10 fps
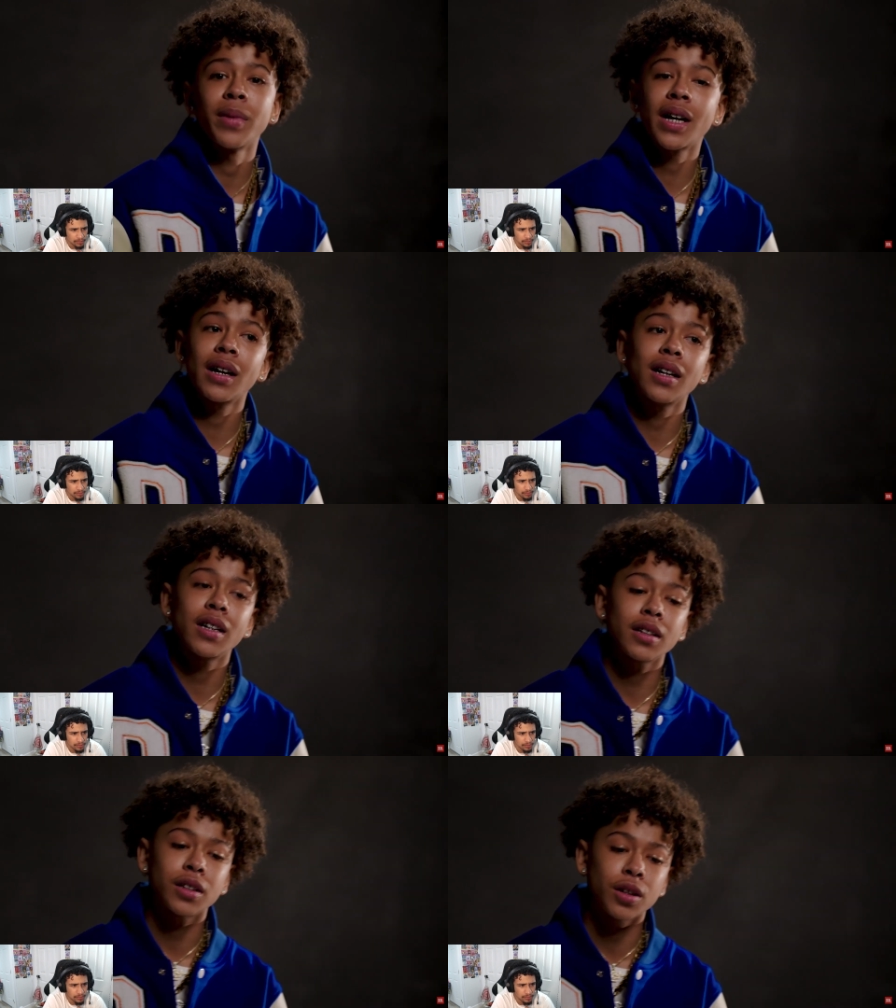Man, I love
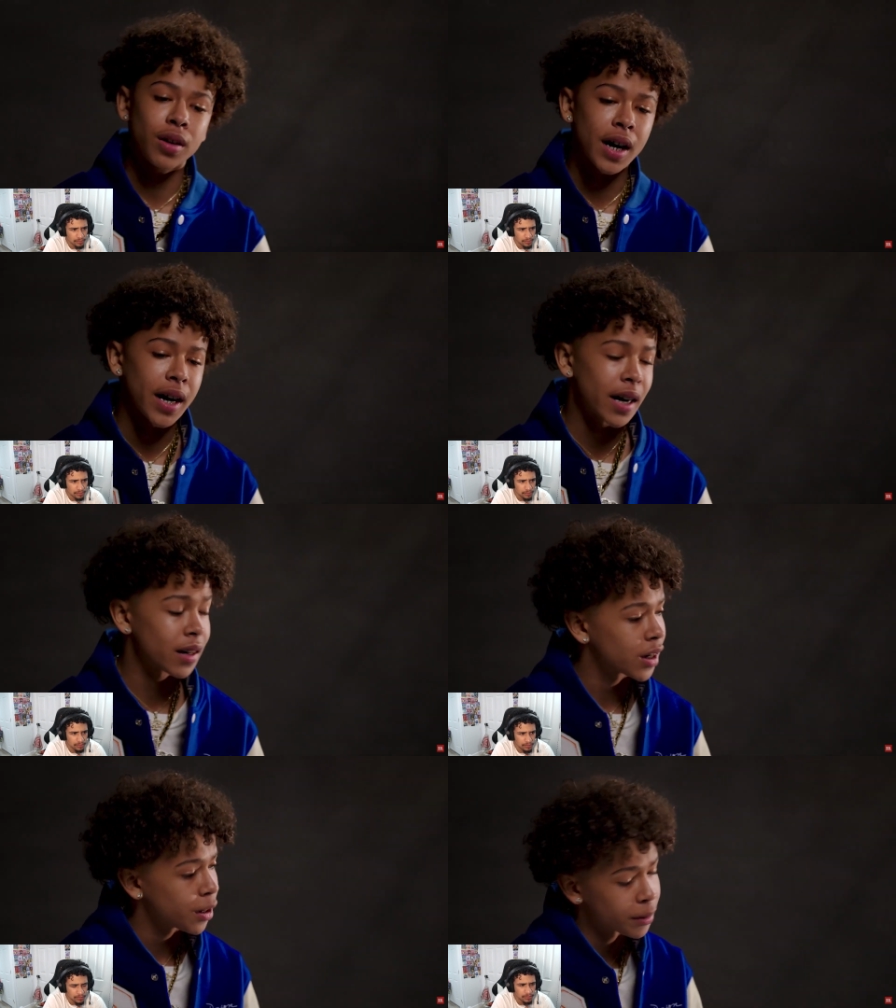her though. I had
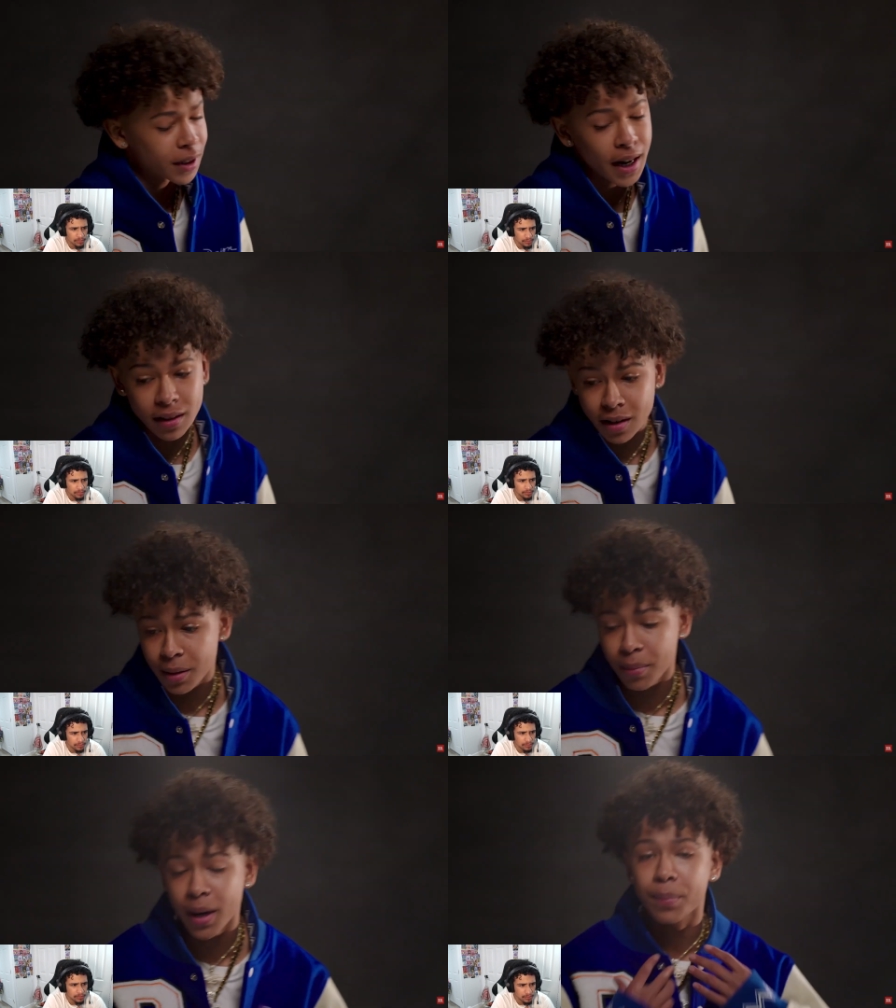a couple thousand
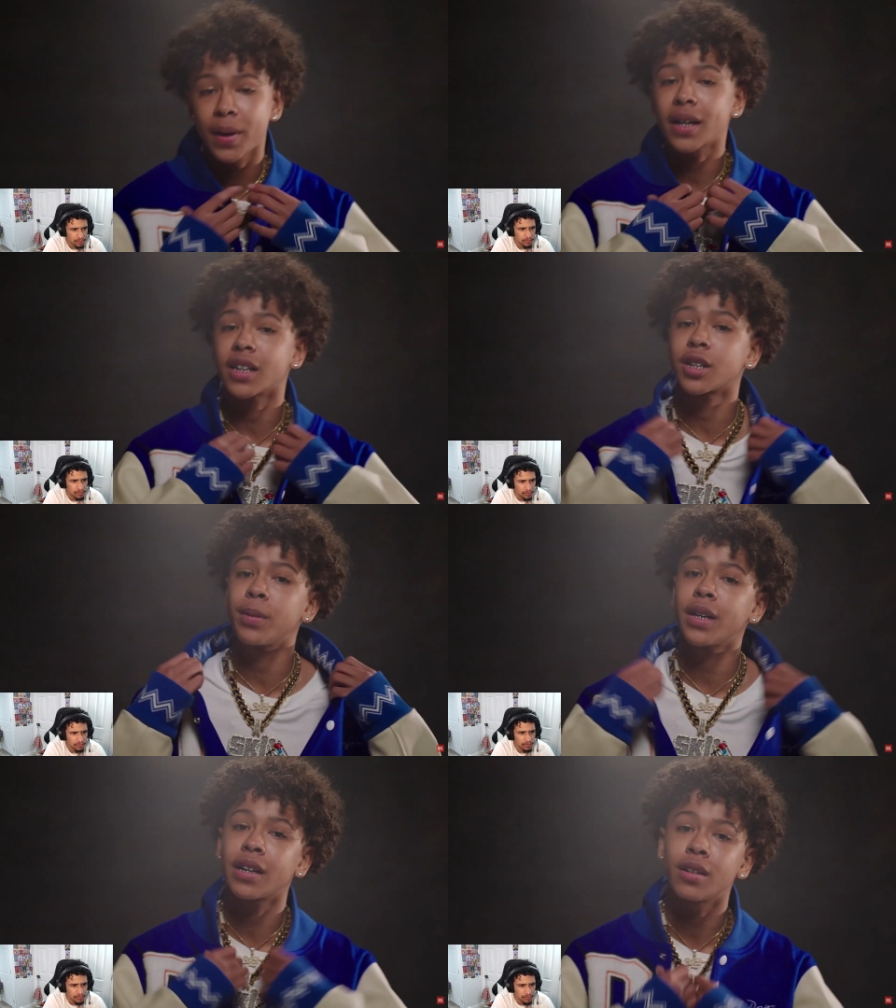in my pocket,
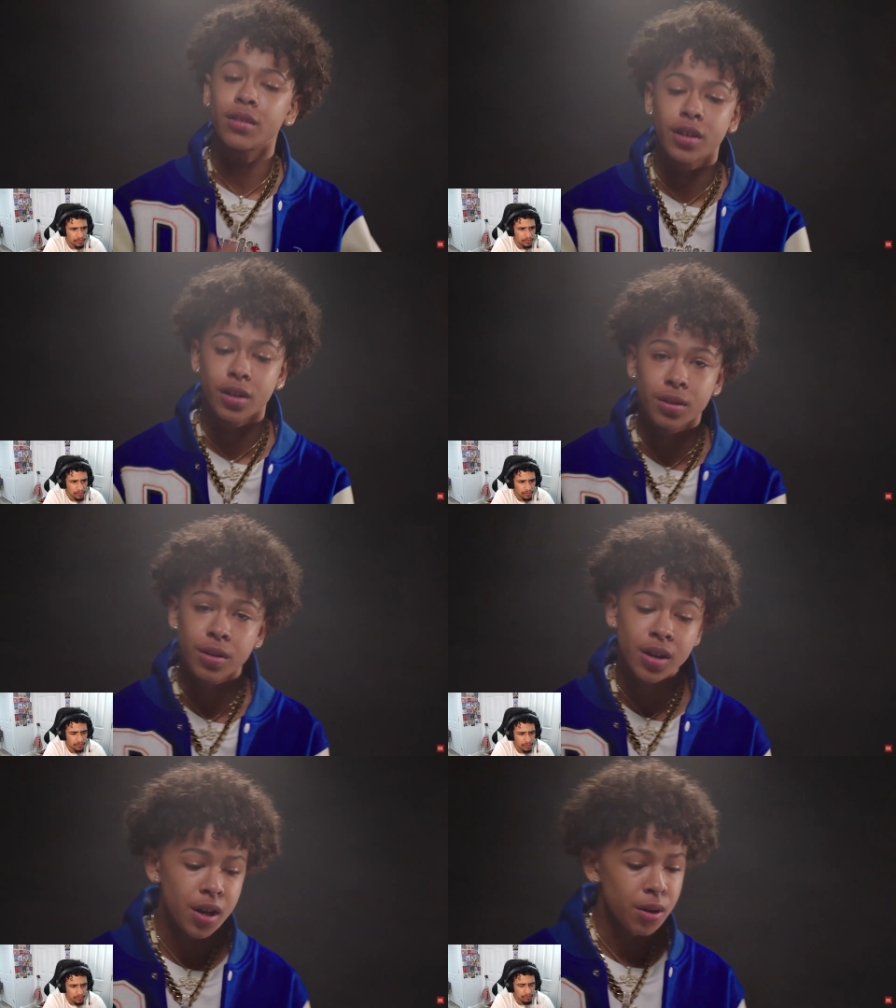spent that on a coat.